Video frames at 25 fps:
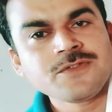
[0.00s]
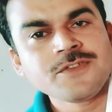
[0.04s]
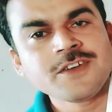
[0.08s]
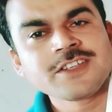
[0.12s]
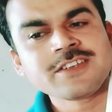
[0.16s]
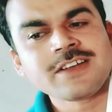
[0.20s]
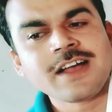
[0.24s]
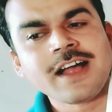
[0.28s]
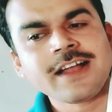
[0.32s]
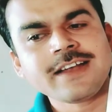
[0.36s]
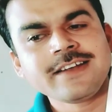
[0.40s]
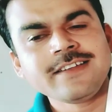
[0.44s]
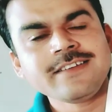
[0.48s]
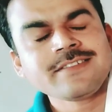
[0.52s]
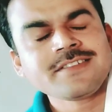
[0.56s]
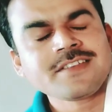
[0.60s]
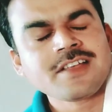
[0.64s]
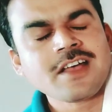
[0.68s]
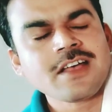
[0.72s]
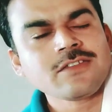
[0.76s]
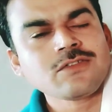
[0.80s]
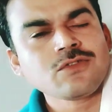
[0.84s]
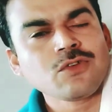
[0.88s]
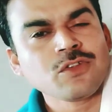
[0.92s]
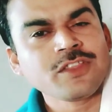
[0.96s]
which are
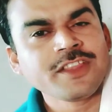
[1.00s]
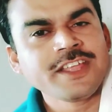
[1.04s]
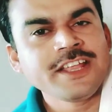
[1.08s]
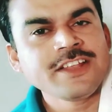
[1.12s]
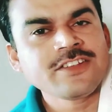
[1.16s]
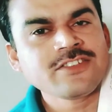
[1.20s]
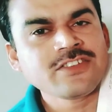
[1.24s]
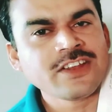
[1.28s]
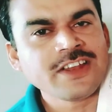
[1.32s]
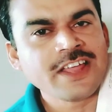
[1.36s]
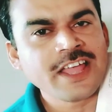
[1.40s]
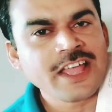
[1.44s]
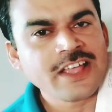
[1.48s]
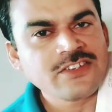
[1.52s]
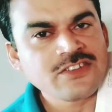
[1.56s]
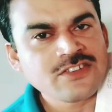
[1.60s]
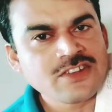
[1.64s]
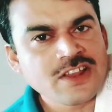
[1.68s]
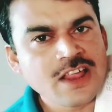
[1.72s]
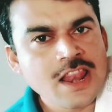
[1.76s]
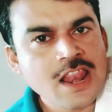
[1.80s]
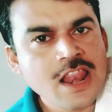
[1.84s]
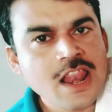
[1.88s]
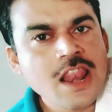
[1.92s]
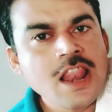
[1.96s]
discussed on the
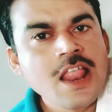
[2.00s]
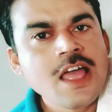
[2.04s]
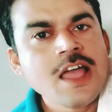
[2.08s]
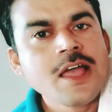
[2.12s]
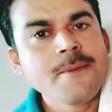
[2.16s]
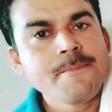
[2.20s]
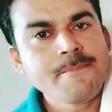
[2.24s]
international